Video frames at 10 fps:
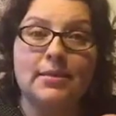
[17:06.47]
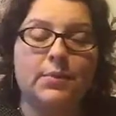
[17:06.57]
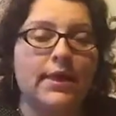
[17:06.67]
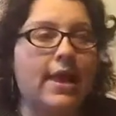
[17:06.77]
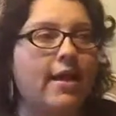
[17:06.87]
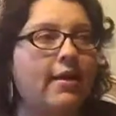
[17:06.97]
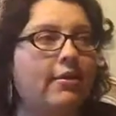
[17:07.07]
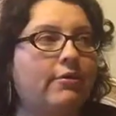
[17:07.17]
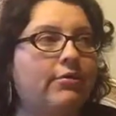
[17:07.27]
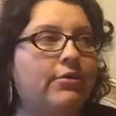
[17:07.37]
We
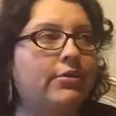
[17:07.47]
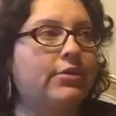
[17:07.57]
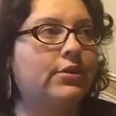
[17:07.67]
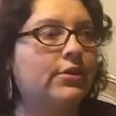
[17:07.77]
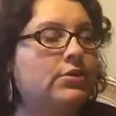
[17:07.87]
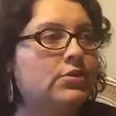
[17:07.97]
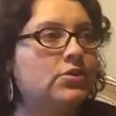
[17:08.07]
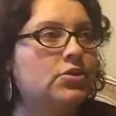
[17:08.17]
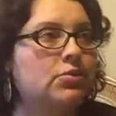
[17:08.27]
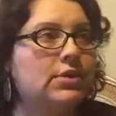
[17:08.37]
have,
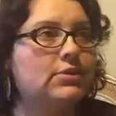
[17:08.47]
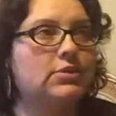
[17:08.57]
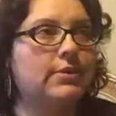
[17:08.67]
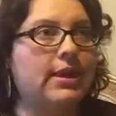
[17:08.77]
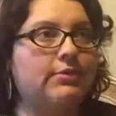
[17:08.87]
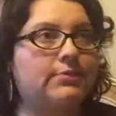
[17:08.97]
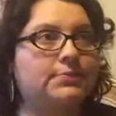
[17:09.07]
what else do we have?